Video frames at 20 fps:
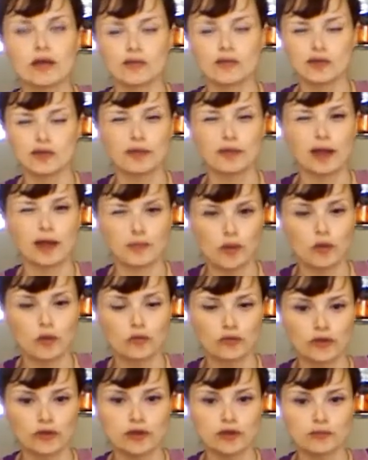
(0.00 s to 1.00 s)
I wouldn't buy
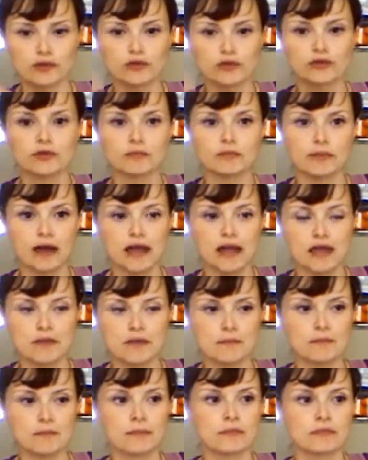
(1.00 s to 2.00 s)
potpourri, but you can buy
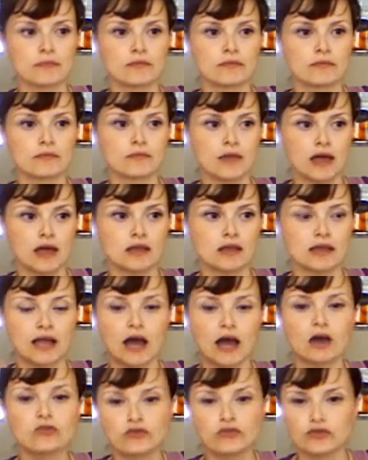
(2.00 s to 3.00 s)
them at like
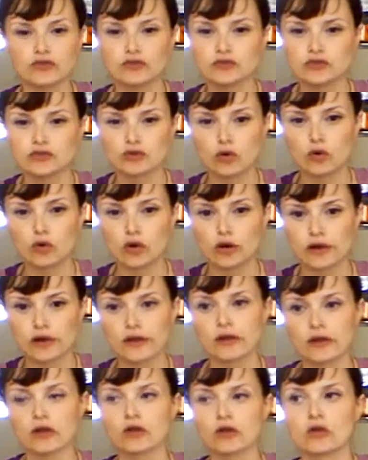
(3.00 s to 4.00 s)
a health food
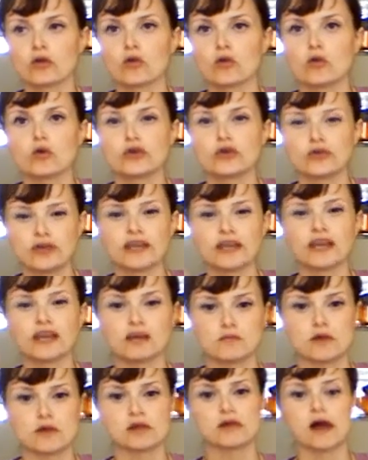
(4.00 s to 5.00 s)
store, or you can get
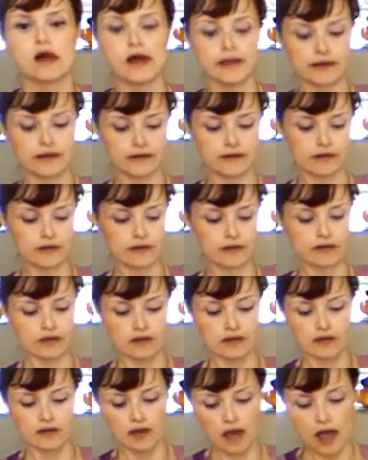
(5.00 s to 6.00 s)
them online.
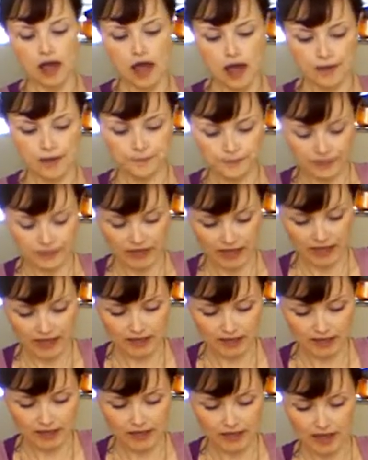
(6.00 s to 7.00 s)

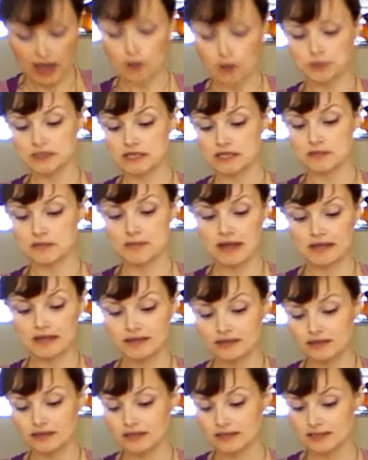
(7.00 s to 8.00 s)
And it helps to
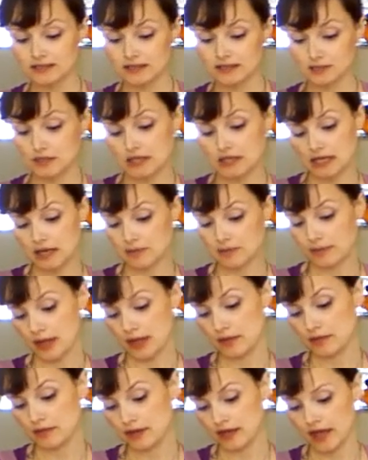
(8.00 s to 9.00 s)
mentally stimulate
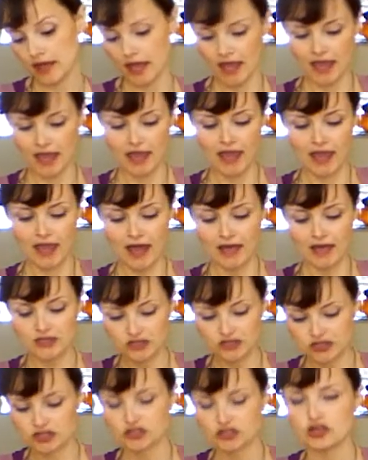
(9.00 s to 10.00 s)
baby, and
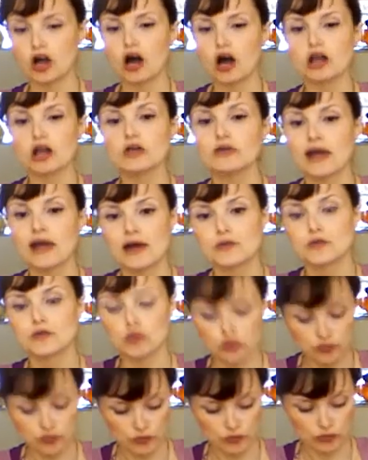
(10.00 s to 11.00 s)
it's just an all-around
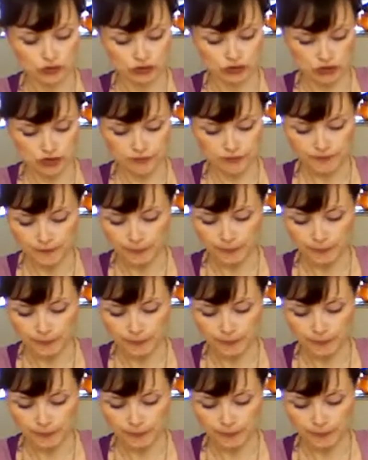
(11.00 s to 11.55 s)
mood booster.